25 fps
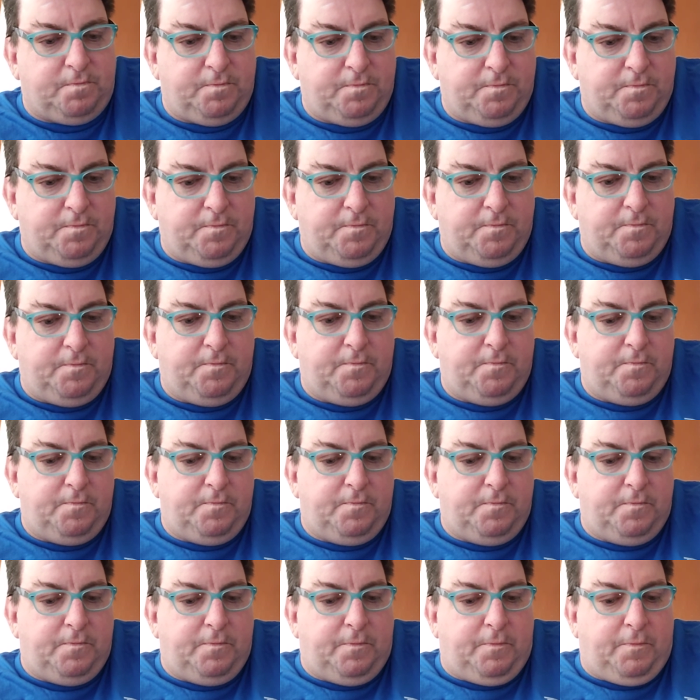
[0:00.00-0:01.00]

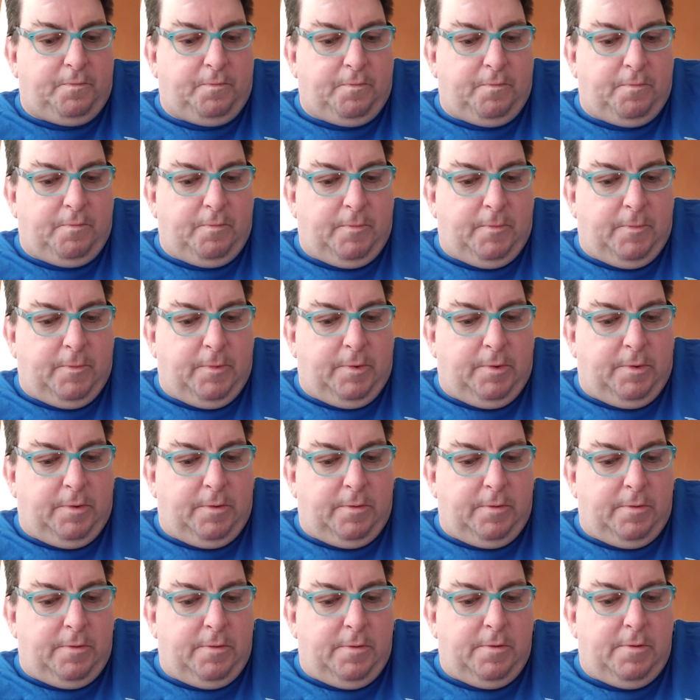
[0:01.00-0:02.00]

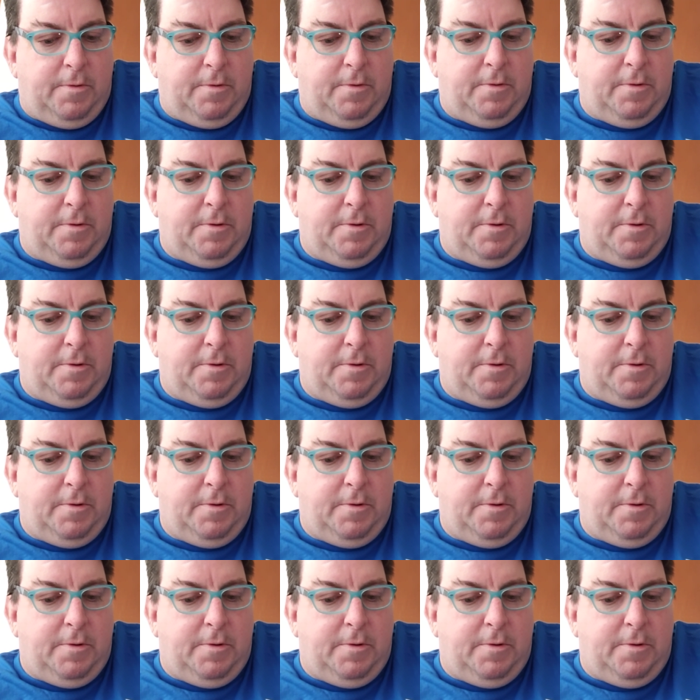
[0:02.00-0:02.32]
No one is speaking in this clip.